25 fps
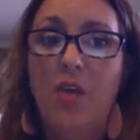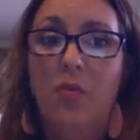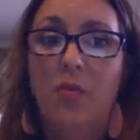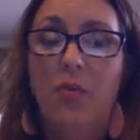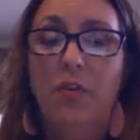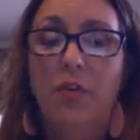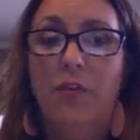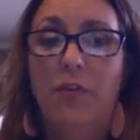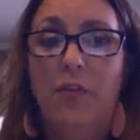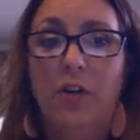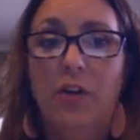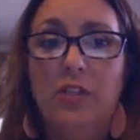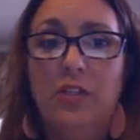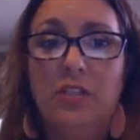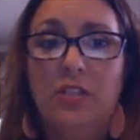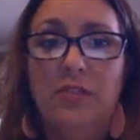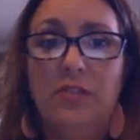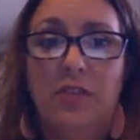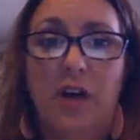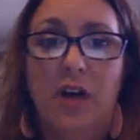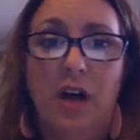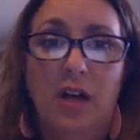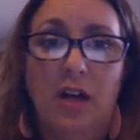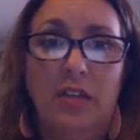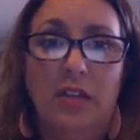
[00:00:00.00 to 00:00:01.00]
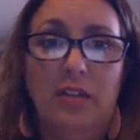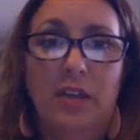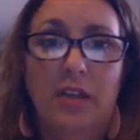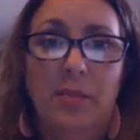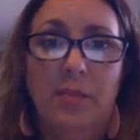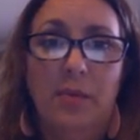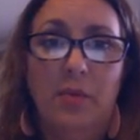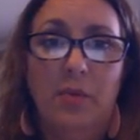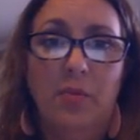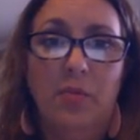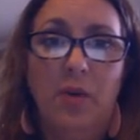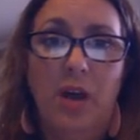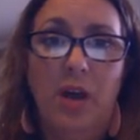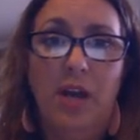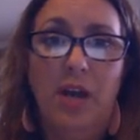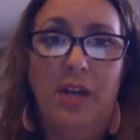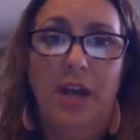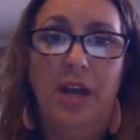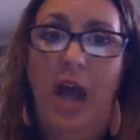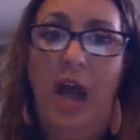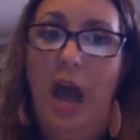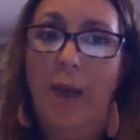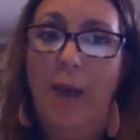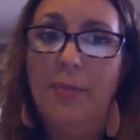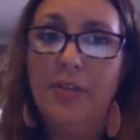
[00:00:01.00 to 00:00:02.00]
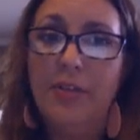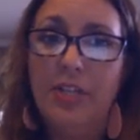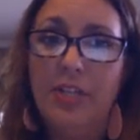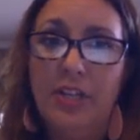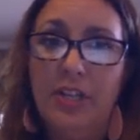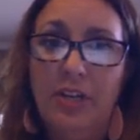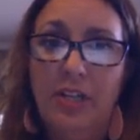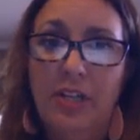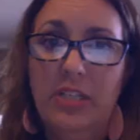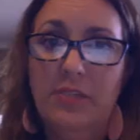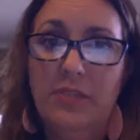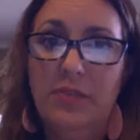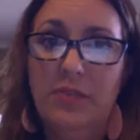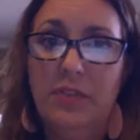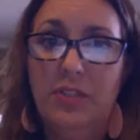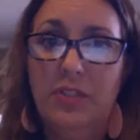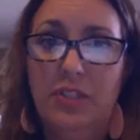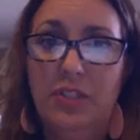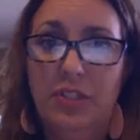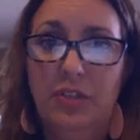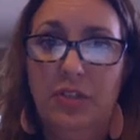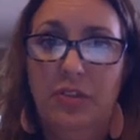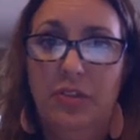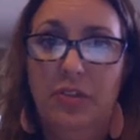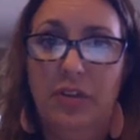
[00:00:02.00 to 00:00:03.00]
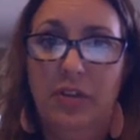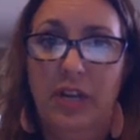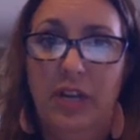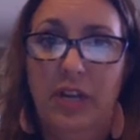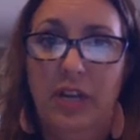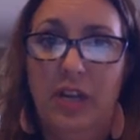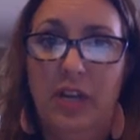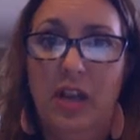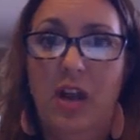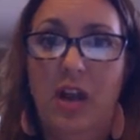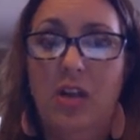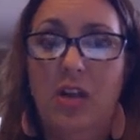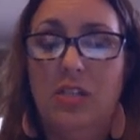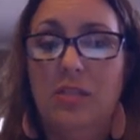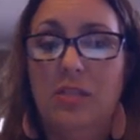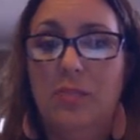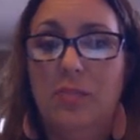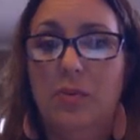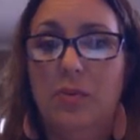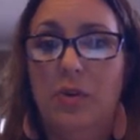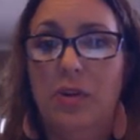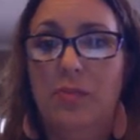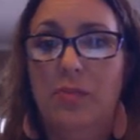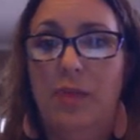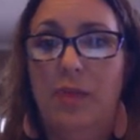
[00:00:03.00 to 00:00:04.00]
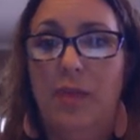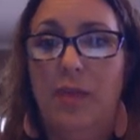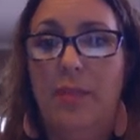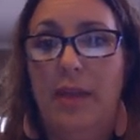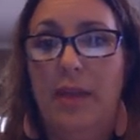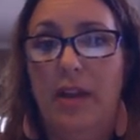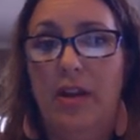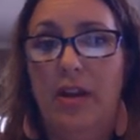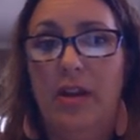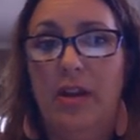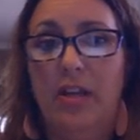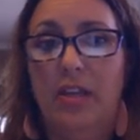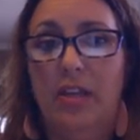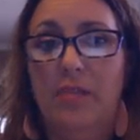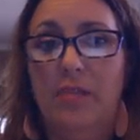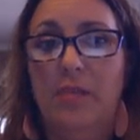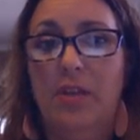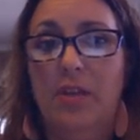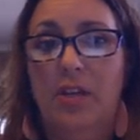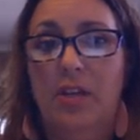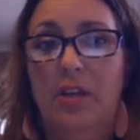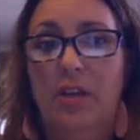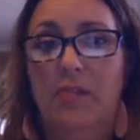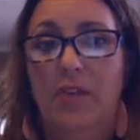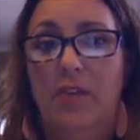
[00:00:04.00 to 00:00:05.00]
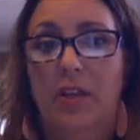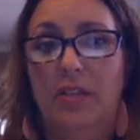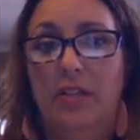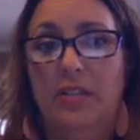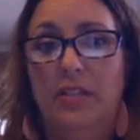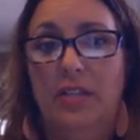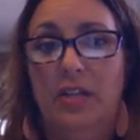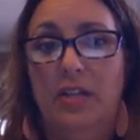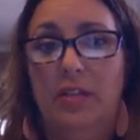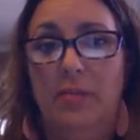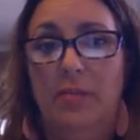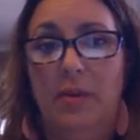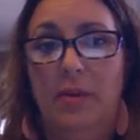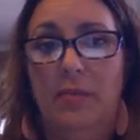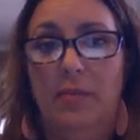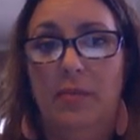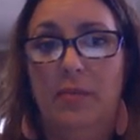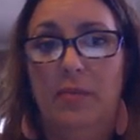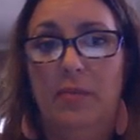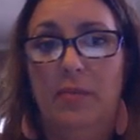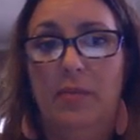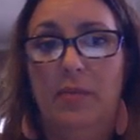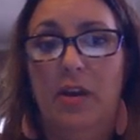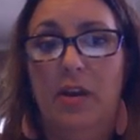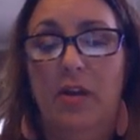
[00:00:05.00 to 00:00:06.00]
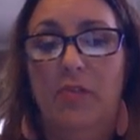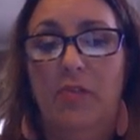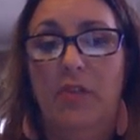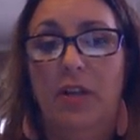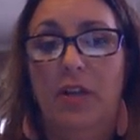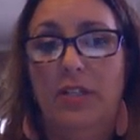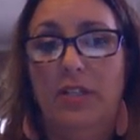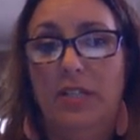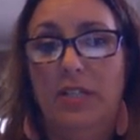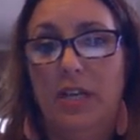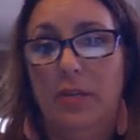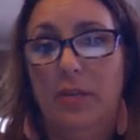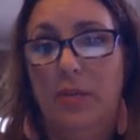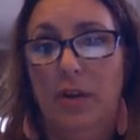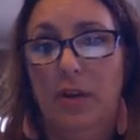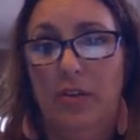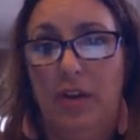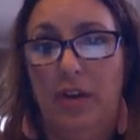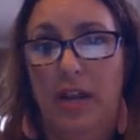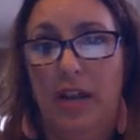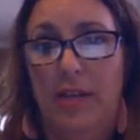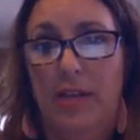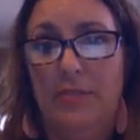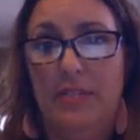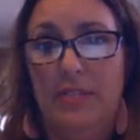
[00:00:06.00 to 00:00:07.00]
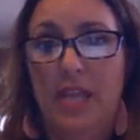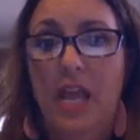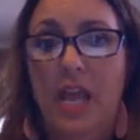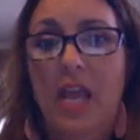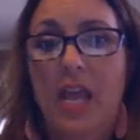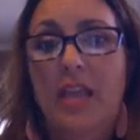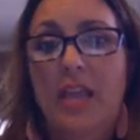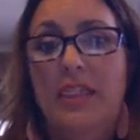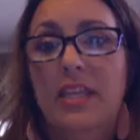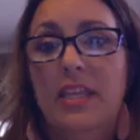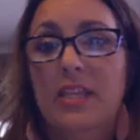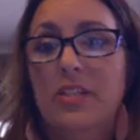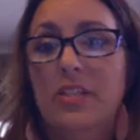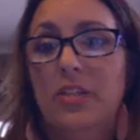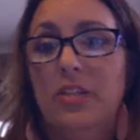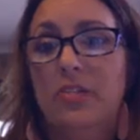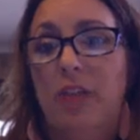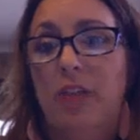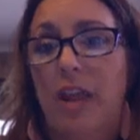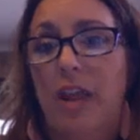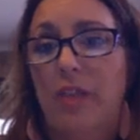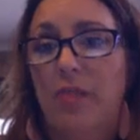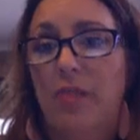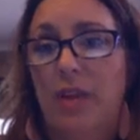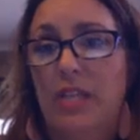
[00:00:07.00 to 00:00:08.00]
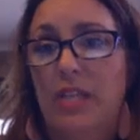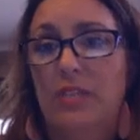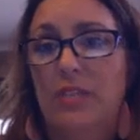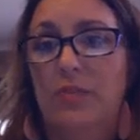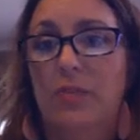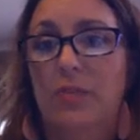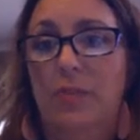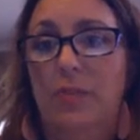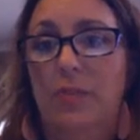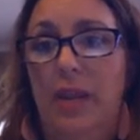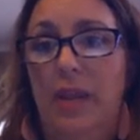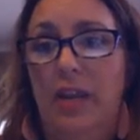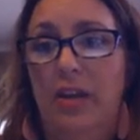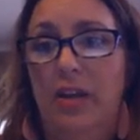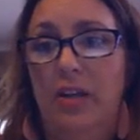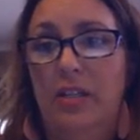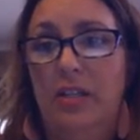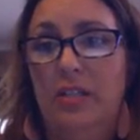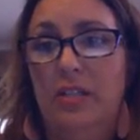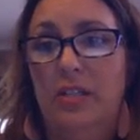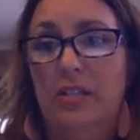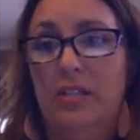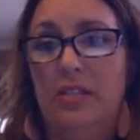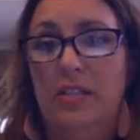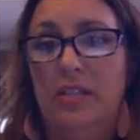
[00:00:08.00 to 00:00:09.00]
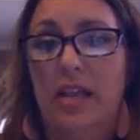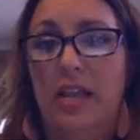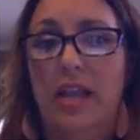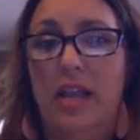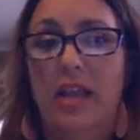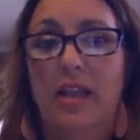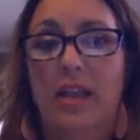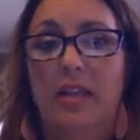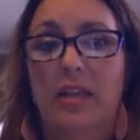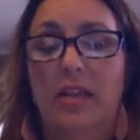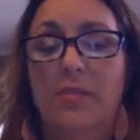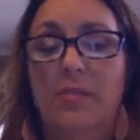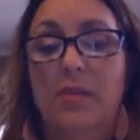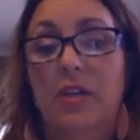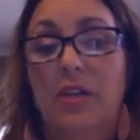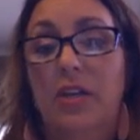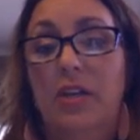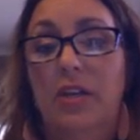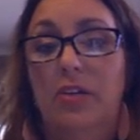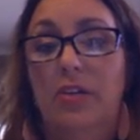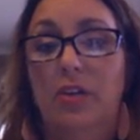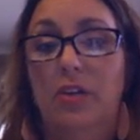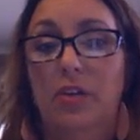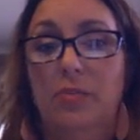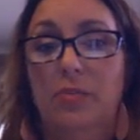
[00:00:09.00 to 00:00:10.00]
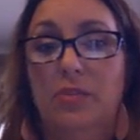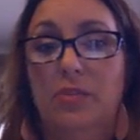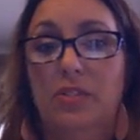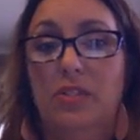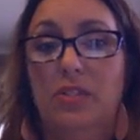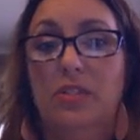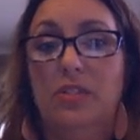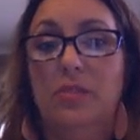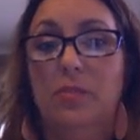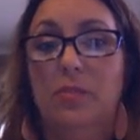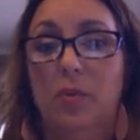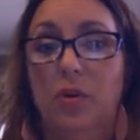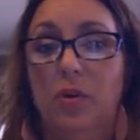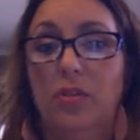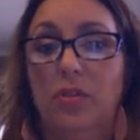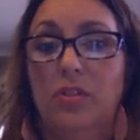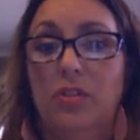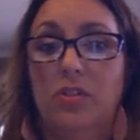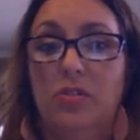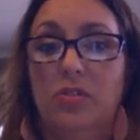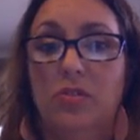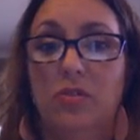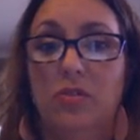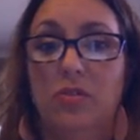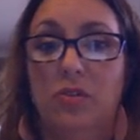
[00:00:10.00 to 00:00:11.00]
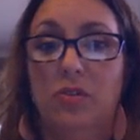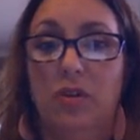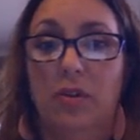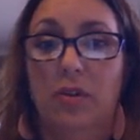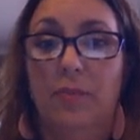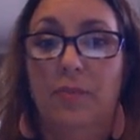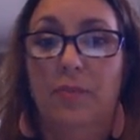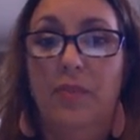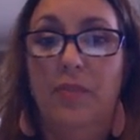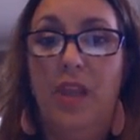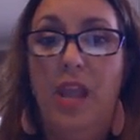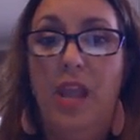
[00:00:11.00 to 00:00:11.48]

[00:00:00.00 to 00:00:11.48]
Well, first of all, number 1, opportunities for tutoring are supported by parent and community volunteer programs. These are great ways for parents and community groups to support the school